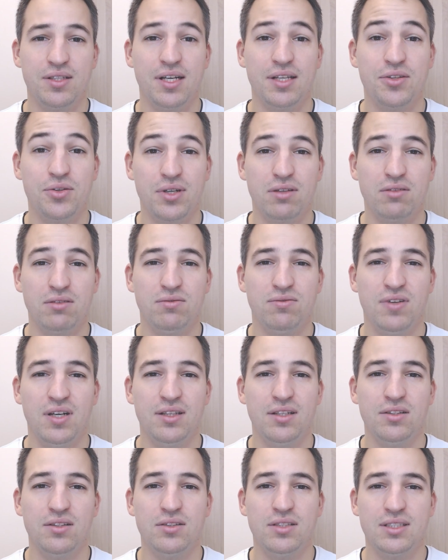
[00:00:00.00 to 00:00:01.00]
that you can
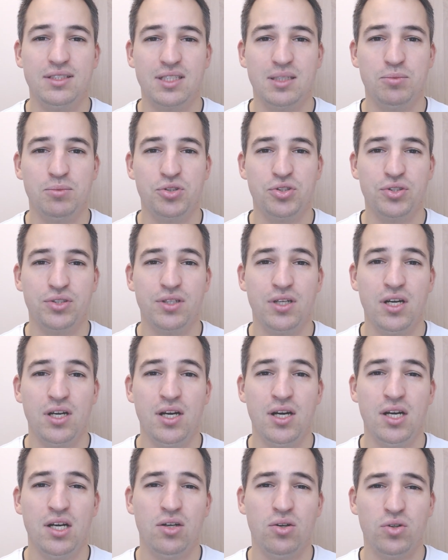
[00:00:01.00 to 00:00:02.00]
find in the description.
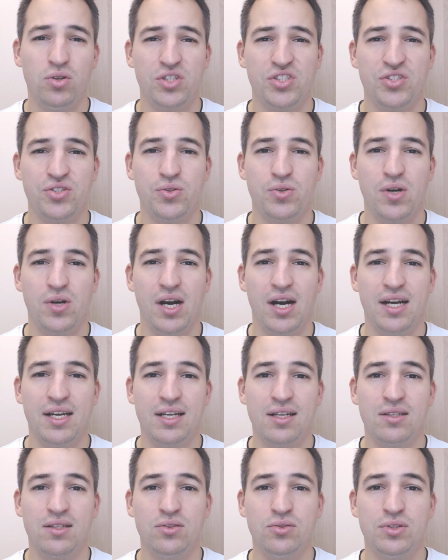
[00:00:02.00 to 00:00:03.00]
Also, I
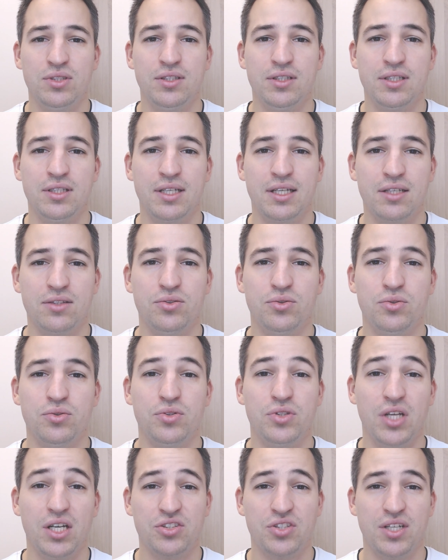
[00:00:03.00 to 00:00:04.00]
included a link to
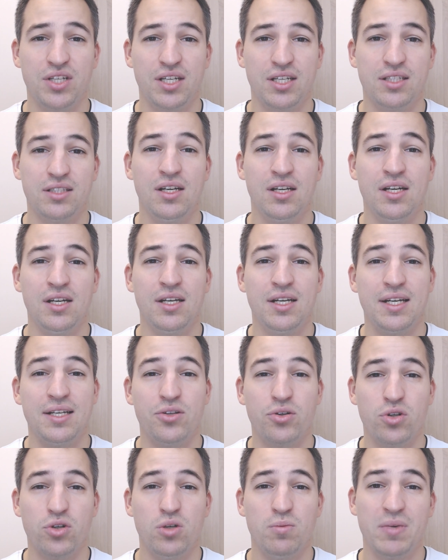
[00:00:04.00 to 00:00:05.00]
Taskade in
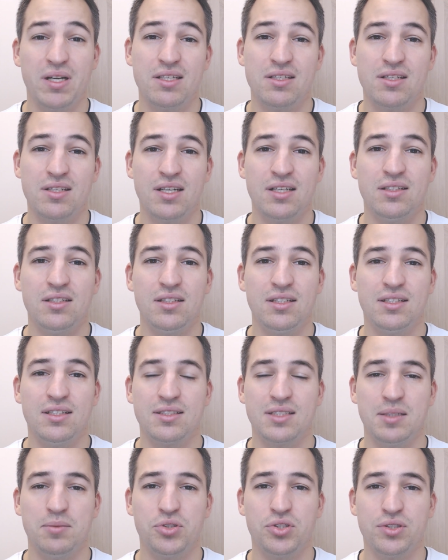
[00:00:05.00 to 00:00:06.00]
the comments and the
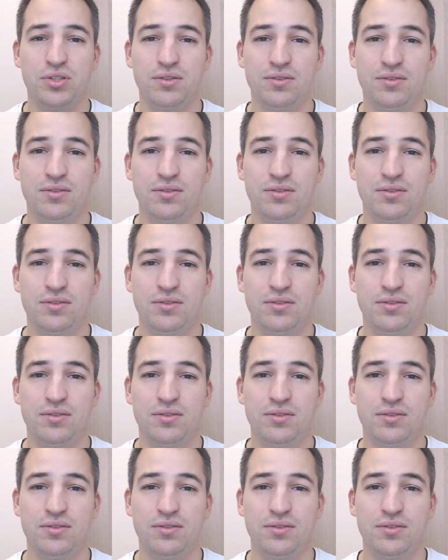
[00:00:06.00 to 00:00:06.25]
description.